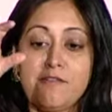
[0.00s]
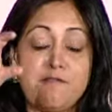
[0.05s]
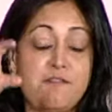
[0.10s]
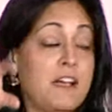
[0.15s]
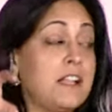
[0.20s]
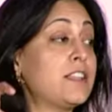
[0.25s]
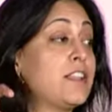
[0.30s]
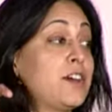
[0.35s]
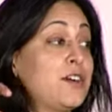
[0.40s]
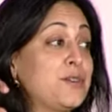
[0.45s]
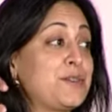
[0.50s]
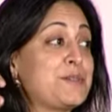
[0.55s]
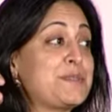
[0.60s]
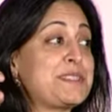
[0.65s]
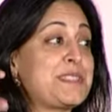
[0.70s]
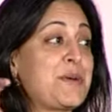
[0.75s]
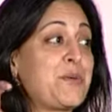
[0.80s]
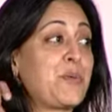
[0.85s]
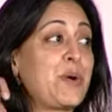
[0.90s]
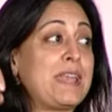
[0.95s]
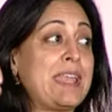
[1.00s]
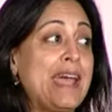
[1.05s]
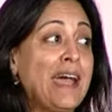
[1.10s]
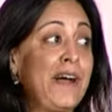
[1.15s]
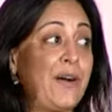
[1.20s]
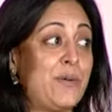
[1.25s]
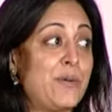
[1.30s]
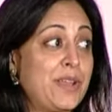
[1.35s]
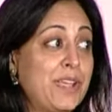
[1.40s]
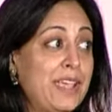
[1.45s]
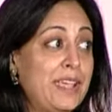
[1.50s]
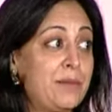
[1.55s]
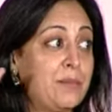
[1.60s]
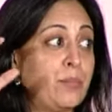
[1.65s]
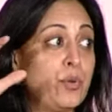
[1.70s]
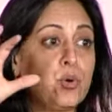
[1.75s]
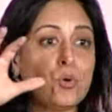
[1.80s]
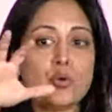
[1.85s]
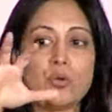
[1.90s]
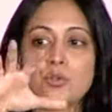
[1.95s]
fellows that went out and
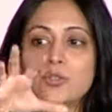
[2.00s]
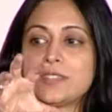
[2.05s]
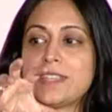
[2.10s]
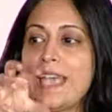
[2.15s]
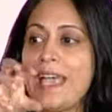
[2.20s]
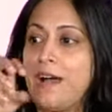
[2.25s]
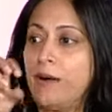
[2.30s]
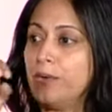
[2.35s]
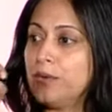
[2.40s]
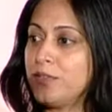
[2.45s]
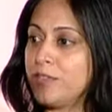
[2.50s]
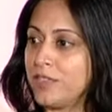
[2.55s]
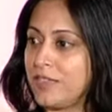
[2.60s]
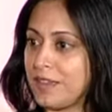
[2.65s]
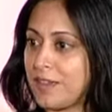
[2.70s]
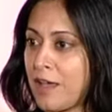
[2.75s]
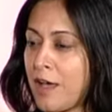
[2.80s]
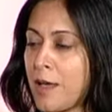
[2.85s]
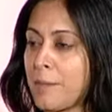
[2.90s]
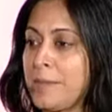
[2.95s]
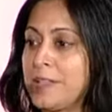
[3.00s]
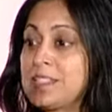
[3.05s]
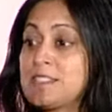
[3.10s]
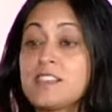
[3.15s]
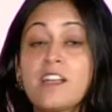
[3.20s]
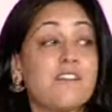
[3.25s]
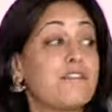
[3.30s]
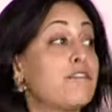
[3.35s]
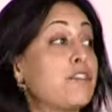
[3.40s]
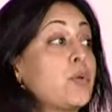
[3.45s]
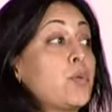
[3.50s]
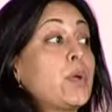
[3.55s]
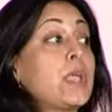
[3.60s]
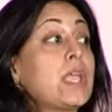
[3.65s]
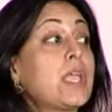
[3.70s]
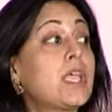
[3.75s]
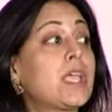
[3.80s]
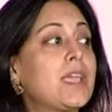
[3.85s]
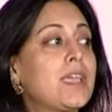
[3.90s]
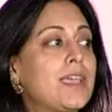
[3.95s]
pulled out the comments of the
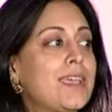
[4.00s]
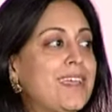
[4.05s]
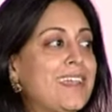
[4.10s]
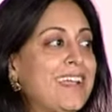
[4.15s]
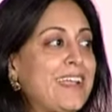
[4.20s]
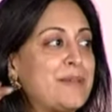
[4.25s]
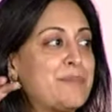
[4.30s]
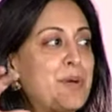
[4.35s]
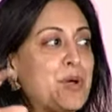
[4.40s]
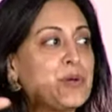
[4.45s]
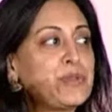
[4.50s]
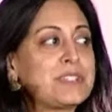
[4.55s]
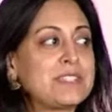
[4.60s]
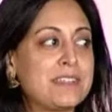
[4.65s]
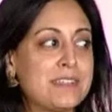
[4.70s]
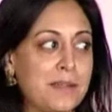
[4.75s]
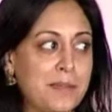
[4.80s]
week and posted